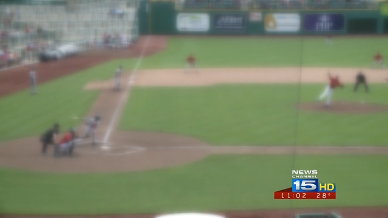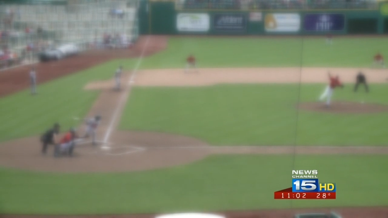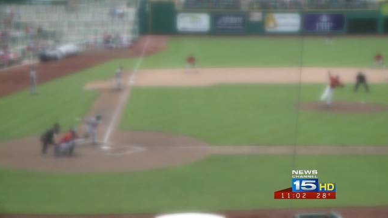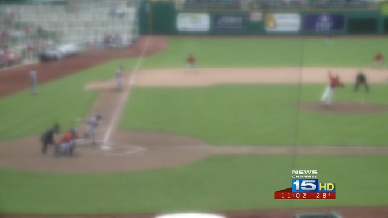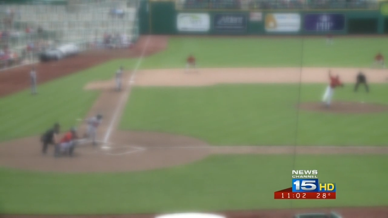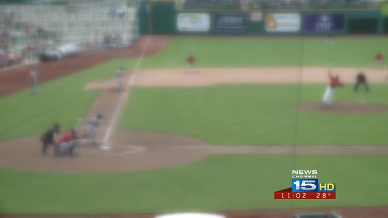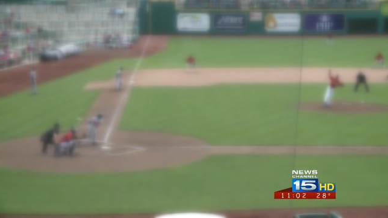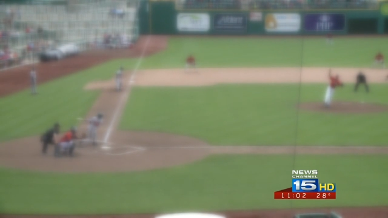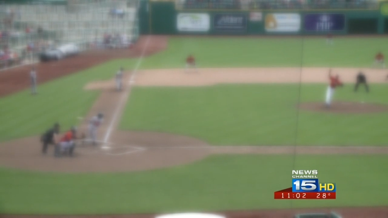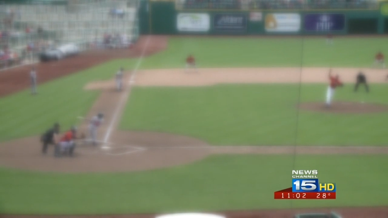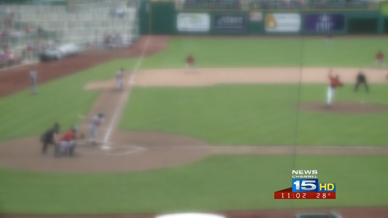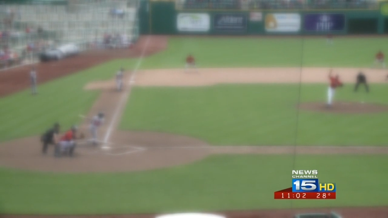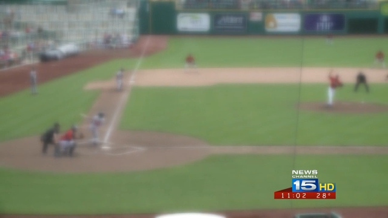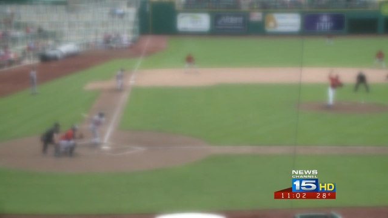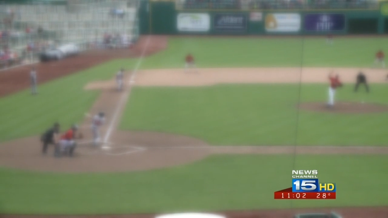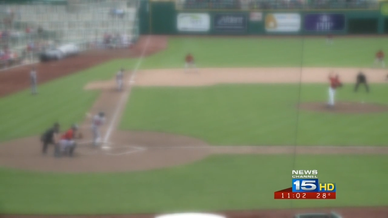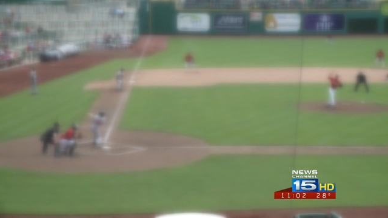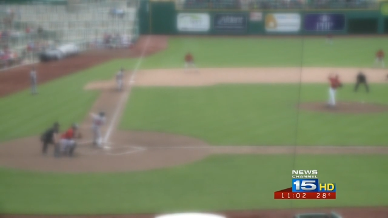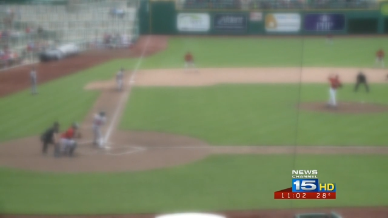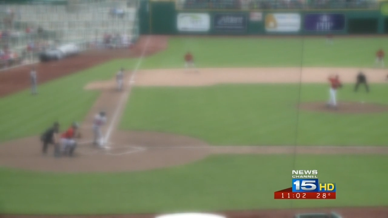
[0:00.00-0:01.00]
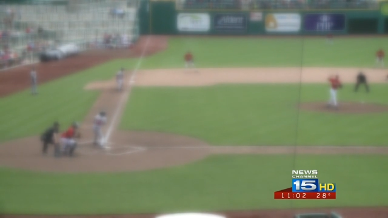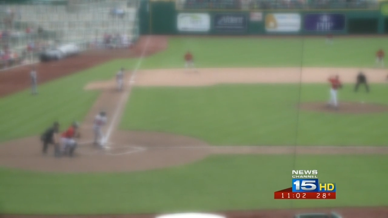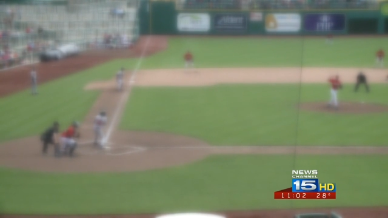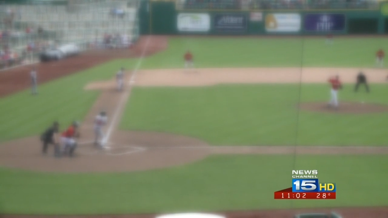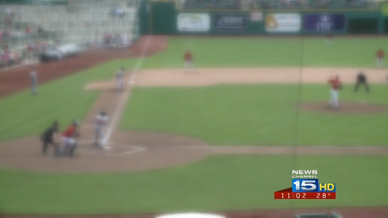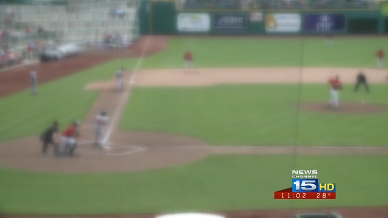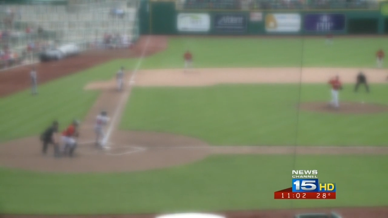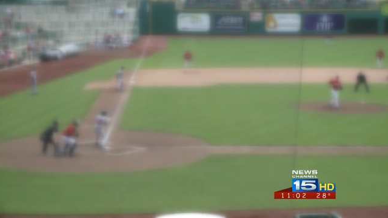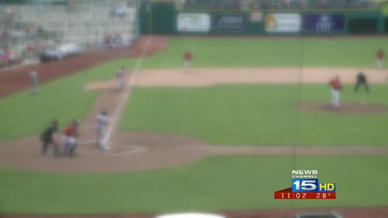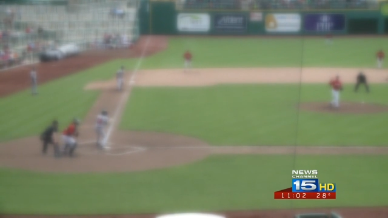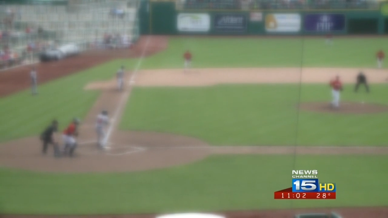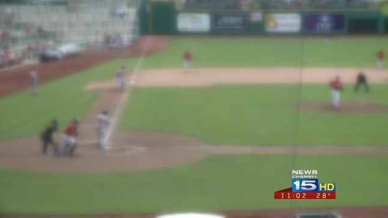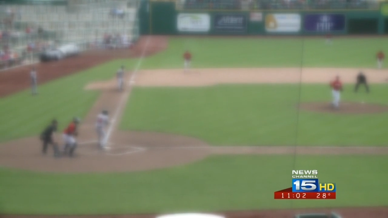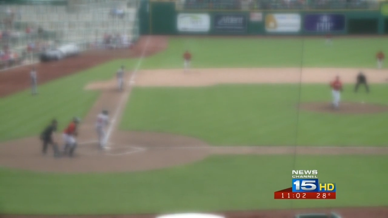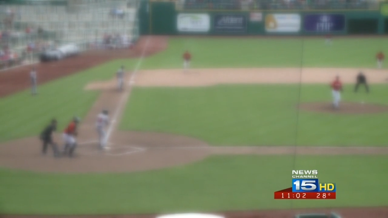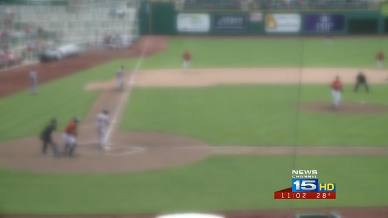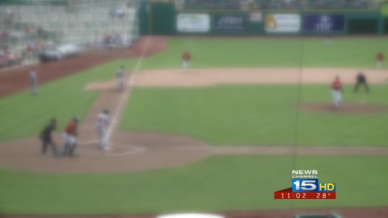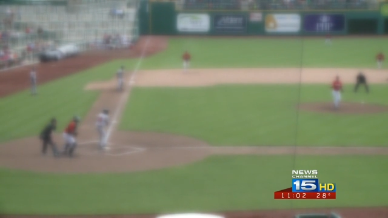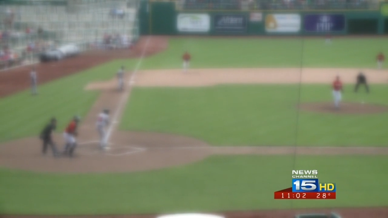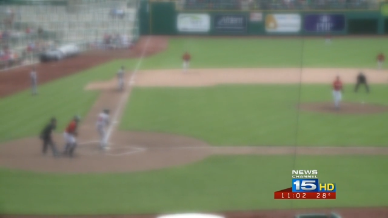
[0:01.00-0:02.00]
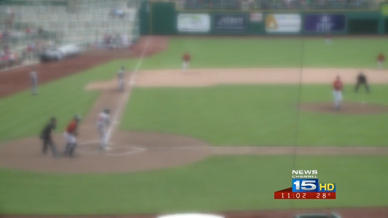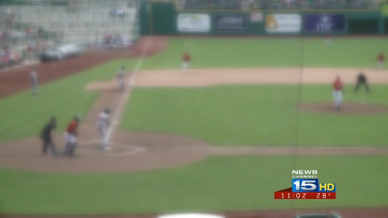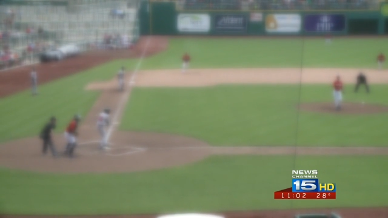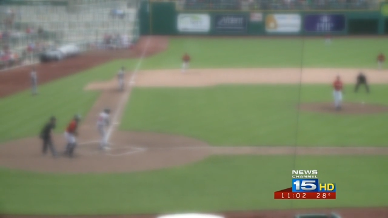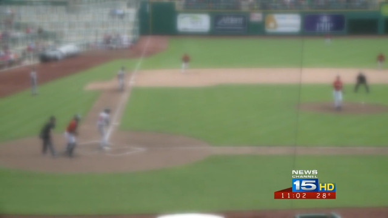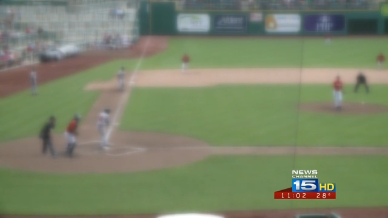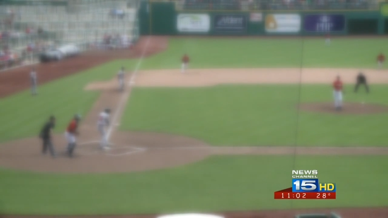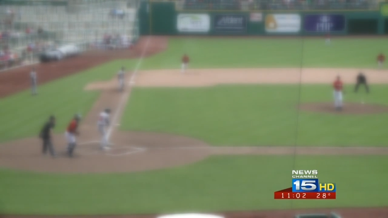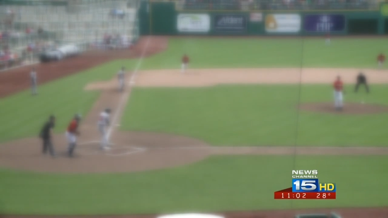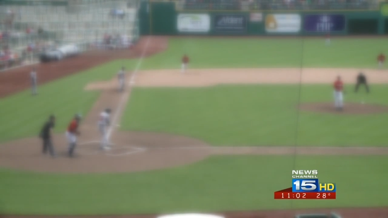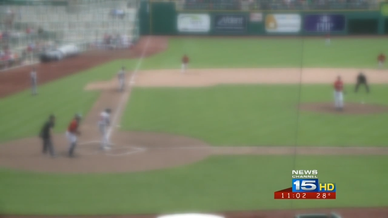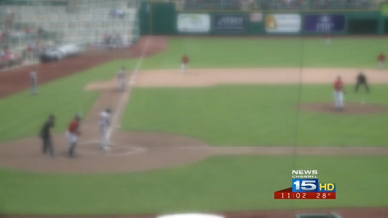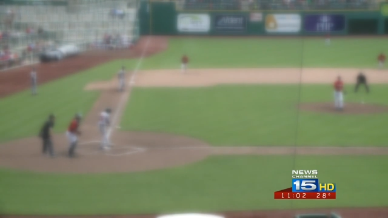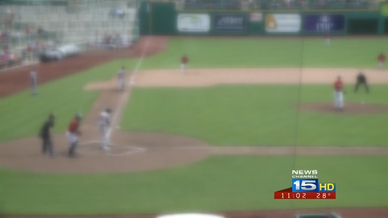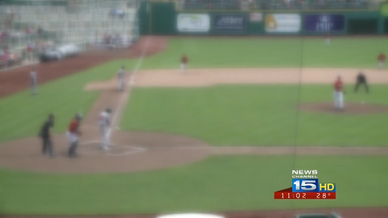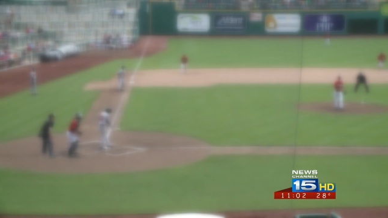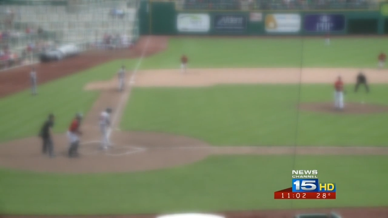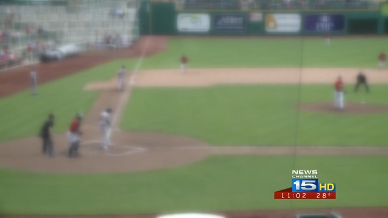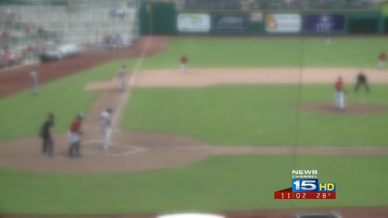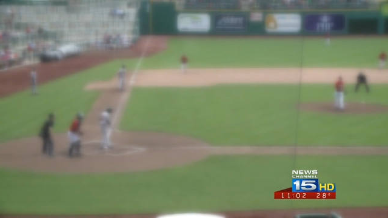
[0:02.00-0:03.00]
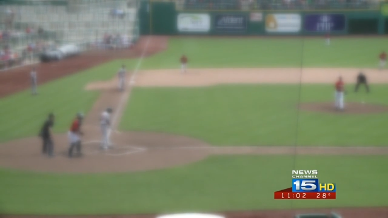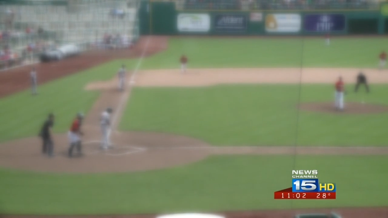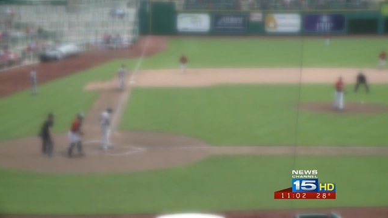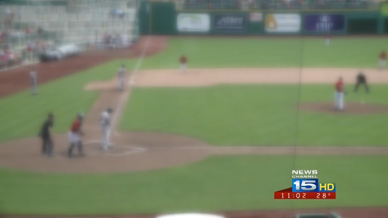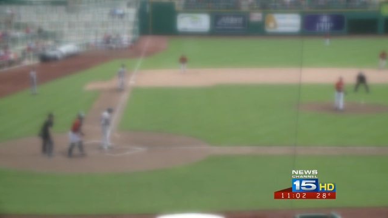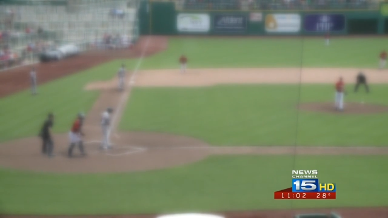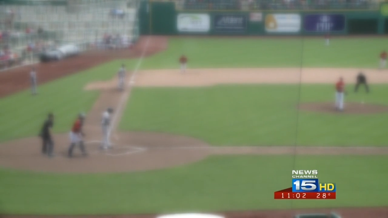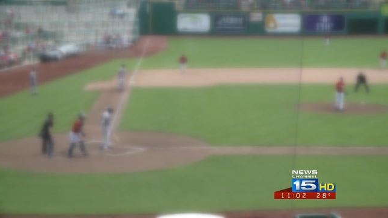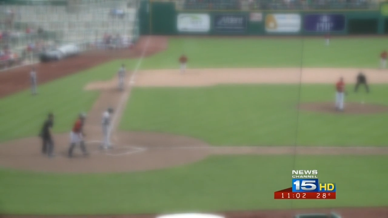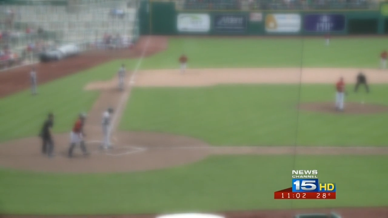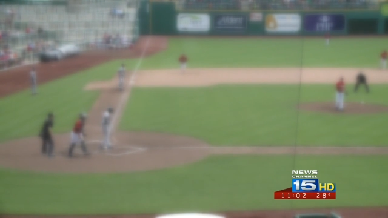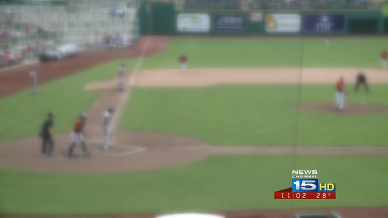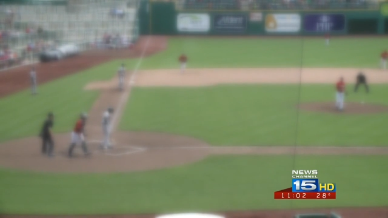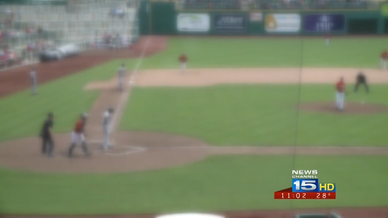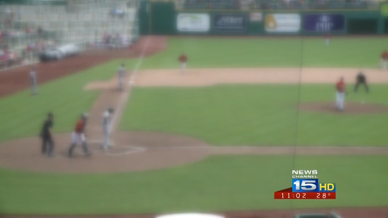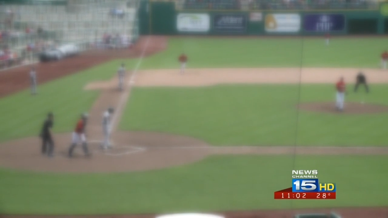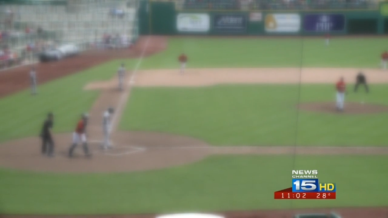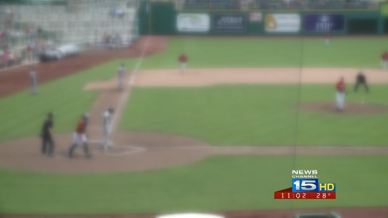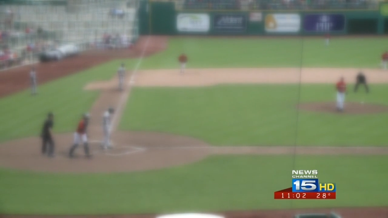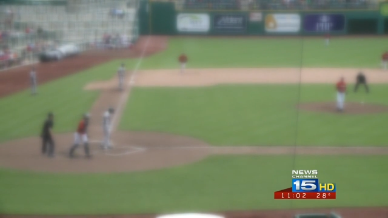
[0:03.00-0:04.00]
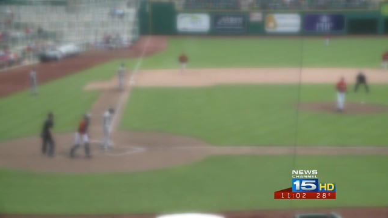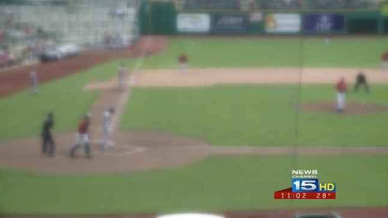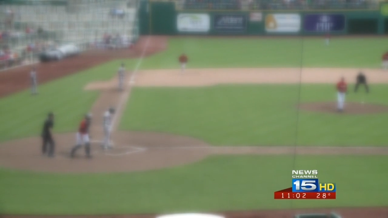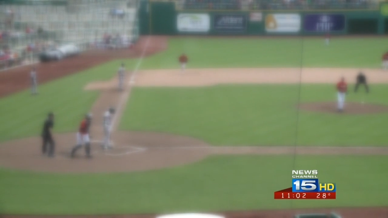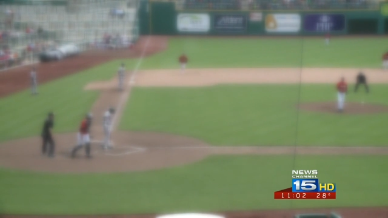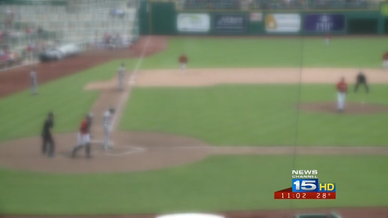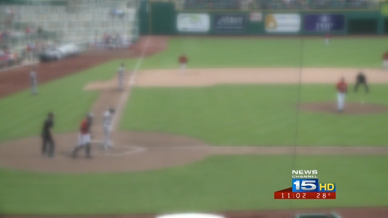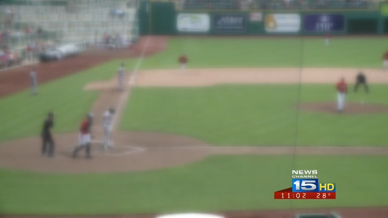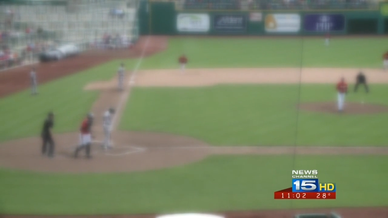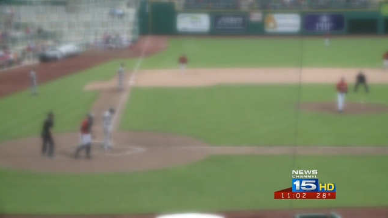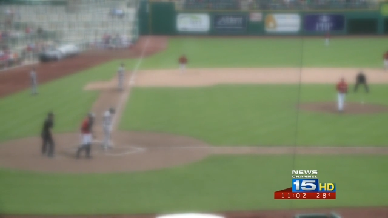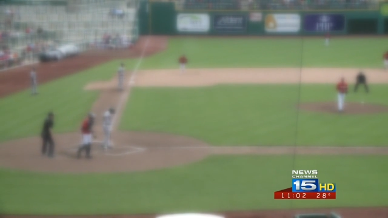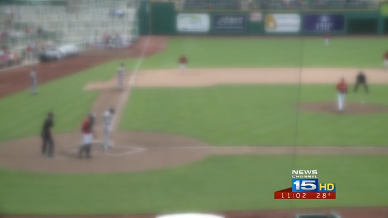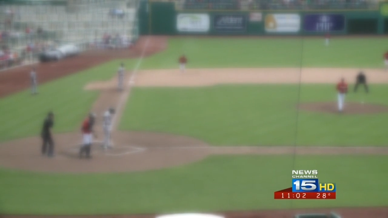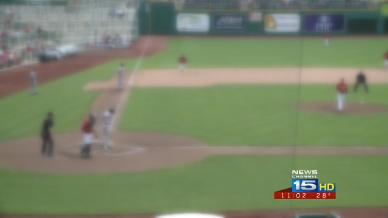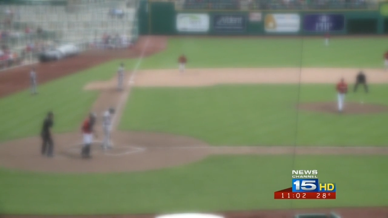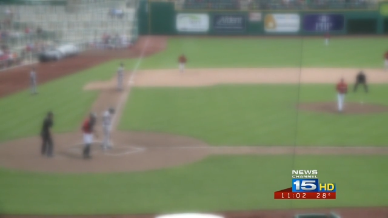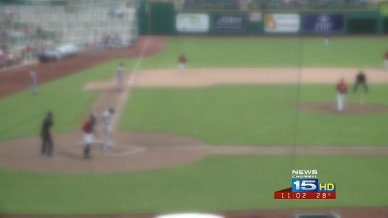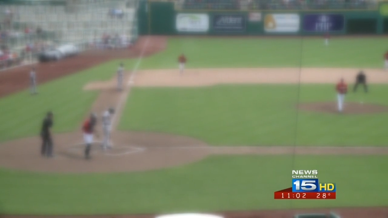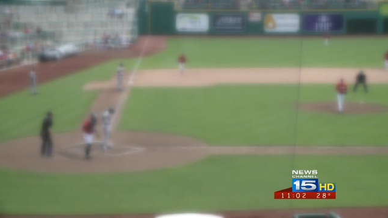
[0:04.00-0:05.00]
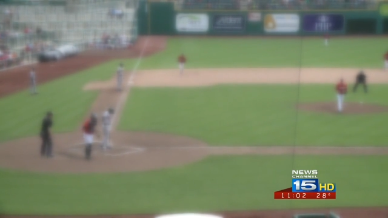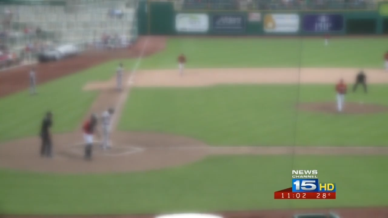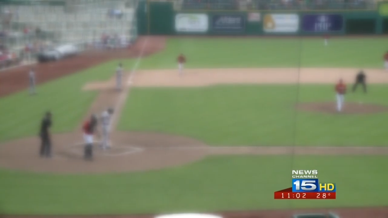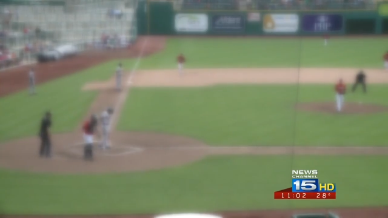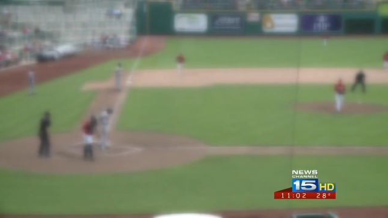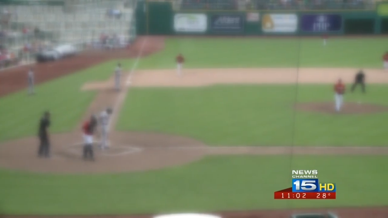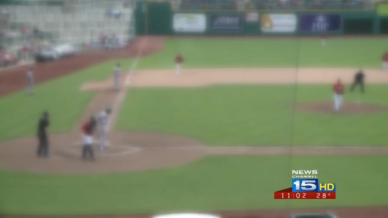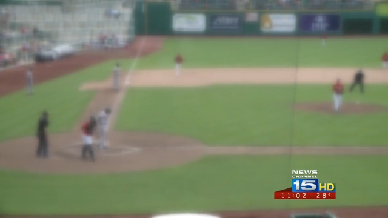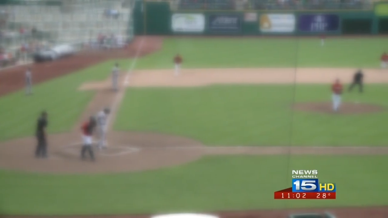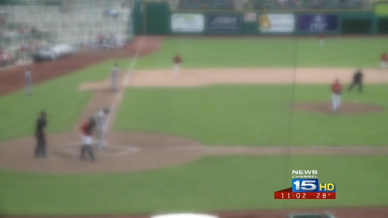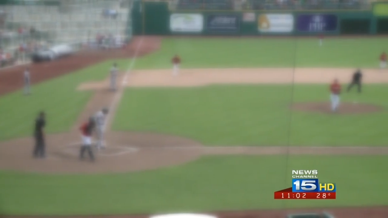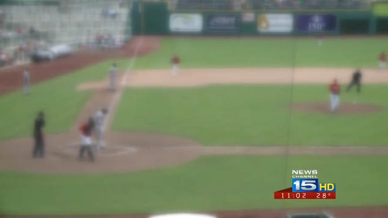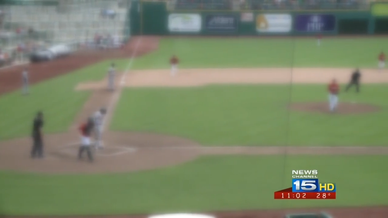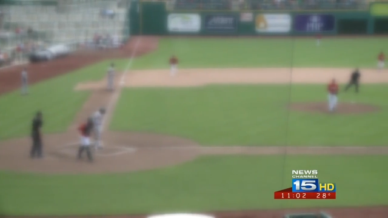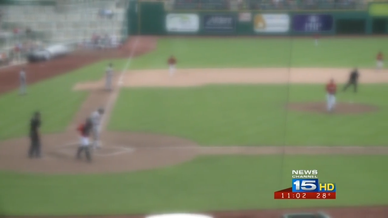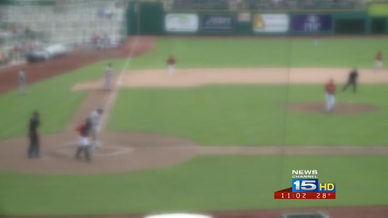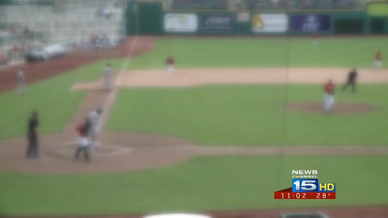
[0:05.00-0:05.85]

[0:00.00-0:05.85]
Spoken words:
Nobody's mouth can be seen.